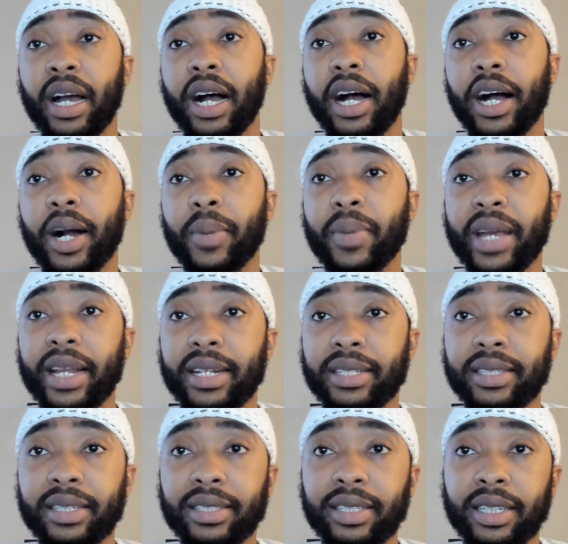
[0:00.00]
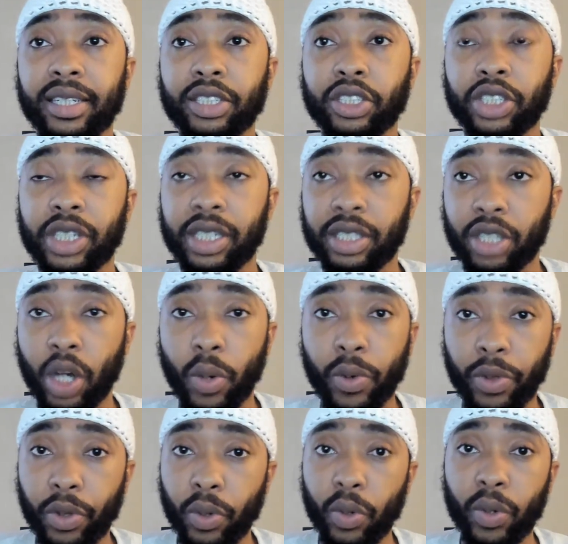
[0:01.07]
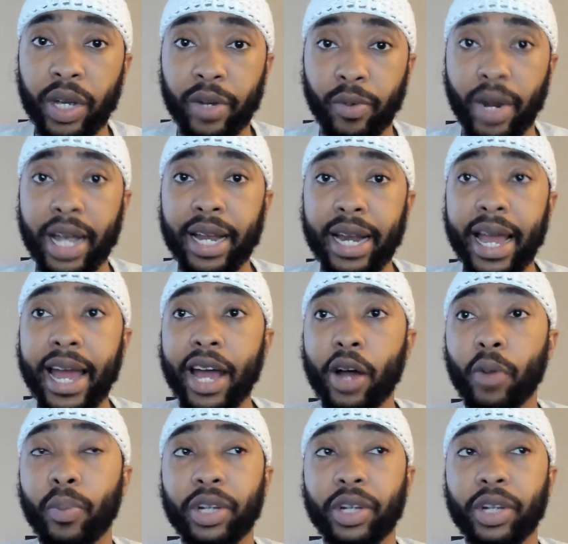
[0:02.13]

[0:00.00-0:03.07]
And the sister, she's going through it right now,